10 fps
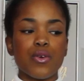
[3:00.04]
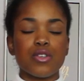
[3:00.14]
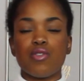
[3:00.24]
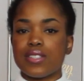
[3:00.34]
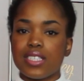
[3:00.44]
you
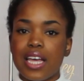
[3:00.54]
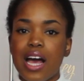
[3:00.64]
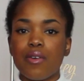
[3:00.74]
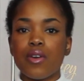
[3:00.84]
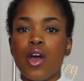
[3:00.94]
could dress it
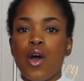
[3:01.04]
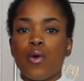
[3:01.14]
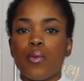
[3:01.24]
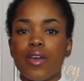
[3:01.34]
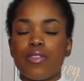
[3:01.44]
down
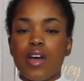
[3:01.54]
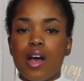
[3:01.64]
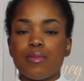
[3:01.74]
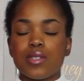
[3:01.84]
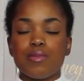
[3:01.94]
with
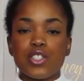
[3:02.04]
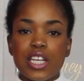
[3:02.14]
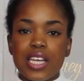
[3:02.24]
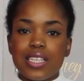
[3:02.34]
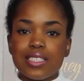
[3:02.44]
some
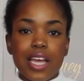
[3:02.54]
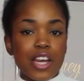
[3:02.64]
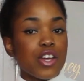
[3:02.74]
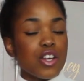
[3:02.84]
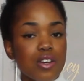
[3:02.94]
jeans,
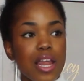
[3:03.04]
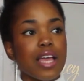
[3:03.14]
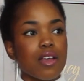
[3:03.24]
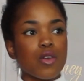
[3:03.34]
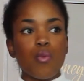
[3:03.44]
and you can
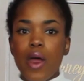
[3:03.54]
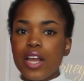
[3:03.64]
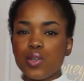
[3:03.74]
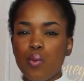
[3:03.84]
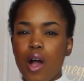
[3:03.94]
like
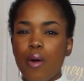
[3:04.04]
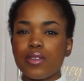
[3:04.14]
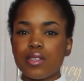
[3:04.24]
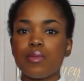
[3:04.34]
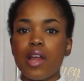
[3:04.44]
wear it to work
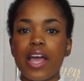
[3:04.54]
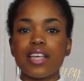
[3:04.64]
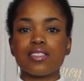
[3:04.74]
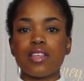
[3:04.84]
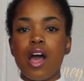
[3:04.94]
with some
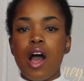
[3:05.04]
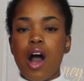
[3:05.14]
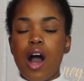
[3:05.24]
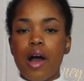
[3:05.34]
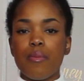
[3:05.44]
nice
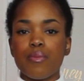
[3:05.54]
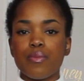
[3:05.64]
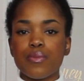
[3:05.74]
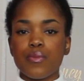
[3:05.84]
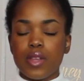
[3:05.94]

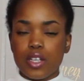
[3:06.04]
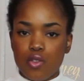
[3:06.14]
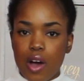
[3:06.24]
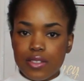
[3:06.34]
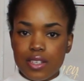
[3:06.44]

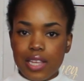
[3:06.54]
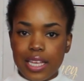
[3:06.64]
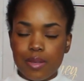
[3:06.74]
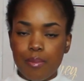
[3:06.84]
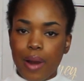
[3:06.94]
trousers,
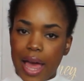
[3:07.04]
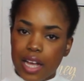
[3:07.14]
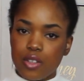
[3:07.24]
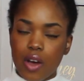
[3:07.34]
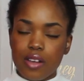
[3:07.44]
like some
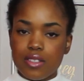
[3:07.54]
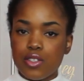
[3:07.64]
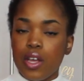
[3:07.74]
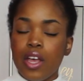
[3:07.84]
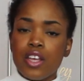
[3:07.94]
black
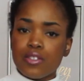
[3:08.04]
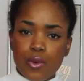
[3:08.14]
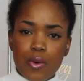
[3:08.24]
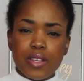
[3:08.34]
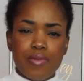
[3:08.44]
trousers.
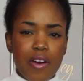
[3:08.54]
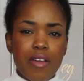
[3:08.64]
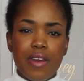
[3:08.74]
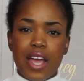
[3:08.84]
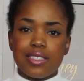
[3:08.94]
So it's
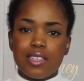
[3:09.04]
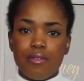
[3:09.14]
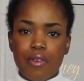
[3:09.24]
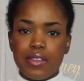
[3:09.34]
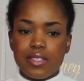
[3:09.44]
very nice
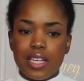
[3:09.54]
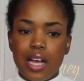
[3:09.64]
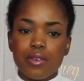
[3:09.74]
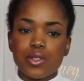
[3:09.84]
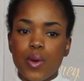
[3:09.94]
and
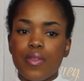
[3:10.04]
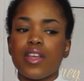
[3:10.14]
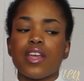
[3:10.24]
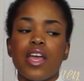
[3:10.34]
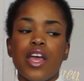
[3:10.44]
versatile. So I
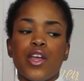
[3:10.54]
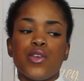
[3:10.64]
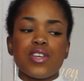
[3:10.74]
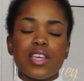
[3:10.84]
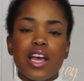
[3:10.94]
think
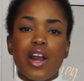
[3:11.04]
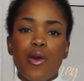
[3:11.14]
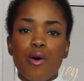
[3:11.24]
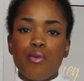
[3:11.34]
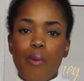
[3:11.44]
you can get a
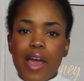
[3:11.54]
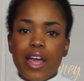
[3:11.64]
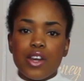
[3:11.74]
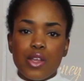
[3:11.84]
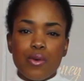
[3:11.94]
lot of wear
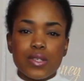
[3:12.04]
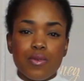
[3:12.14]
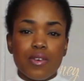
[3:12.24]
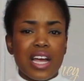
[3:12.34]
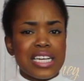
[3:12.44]
and
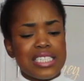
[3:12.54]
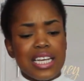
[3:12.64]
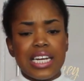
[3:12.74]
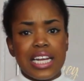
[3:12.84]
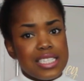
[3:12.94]
use for
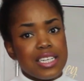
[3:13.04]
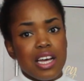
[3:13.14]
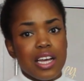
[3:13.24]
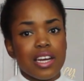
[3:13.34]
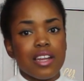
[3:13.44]

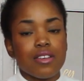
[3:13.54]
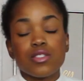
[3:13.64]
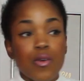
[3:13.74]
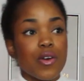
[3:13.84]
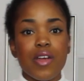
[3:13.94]
$19.99.
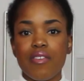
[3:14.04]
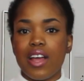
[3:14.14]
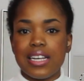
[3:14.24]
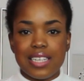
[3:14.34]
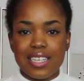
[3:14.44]
Sorry, not even
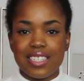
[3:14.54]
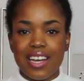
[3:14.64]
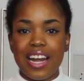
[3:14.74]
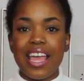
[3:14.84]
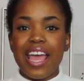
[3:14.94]

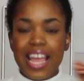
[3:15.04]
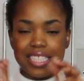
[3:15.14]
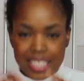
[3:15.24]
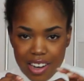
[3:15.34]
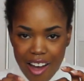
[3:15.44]
$19.99.
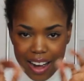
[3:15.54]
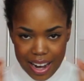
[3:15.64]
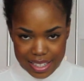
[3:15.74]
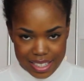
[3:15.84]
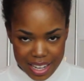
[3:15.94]
It's
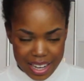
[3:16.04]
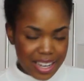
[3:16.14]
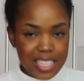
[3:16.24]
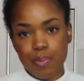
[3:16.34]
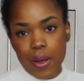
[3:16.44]

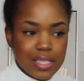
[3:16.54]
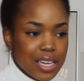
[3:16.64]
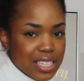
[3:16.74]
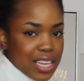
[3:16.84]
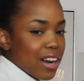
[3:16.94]
$9.99. It's
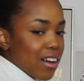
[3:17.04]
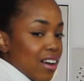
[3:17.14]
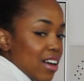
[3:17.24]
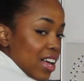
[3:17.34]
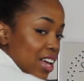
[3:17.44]
basically tenner.
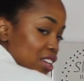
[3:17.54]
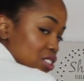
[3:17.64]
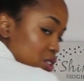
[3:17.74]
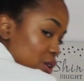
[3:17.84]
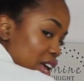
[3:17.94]
So